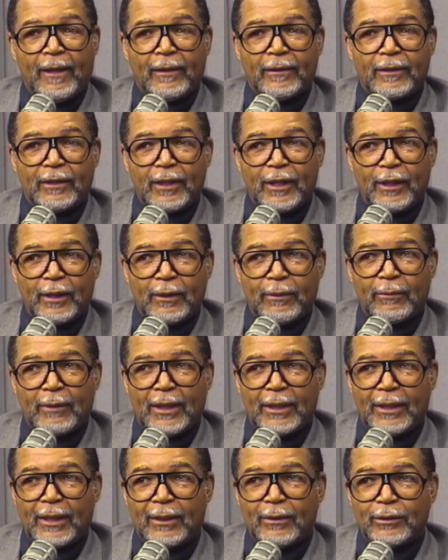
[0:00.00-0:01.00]
The air
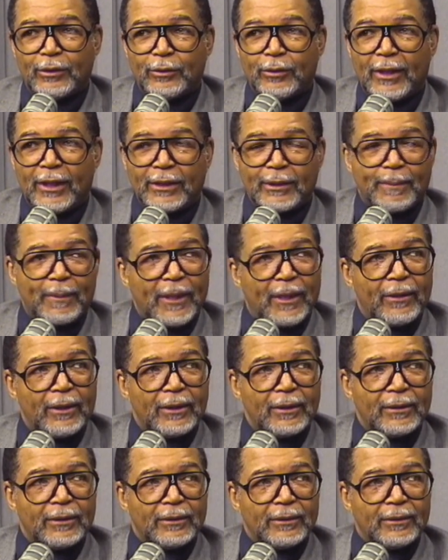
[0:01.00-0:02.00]
right now is transparent,
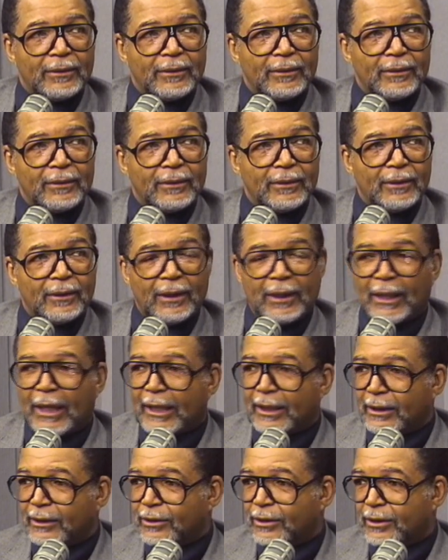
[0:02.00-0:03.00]
and I
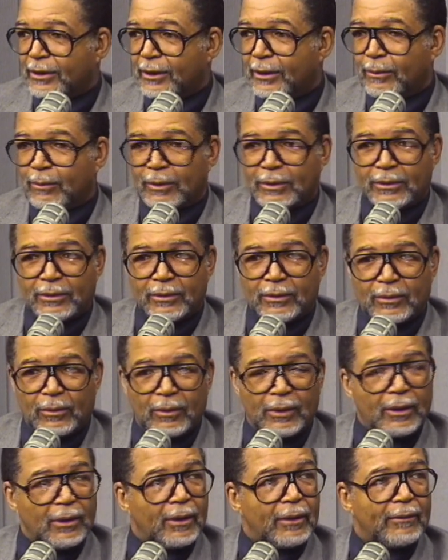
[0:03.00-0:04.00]
can see what's
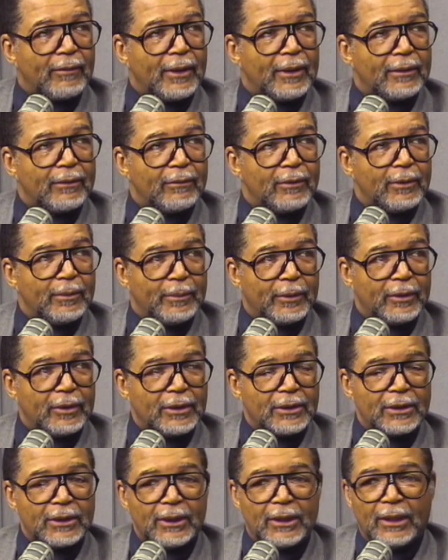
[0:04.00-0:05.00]
going on around the room. You
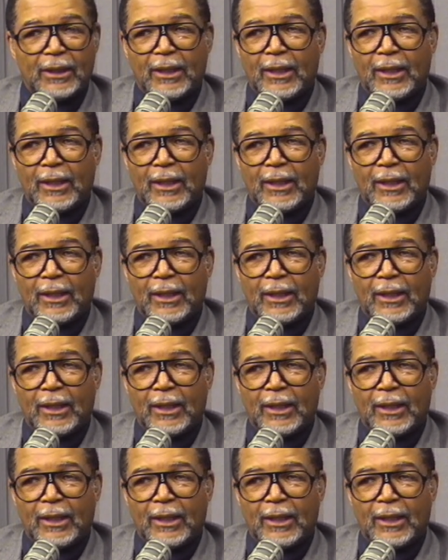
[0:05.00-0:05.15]
can see.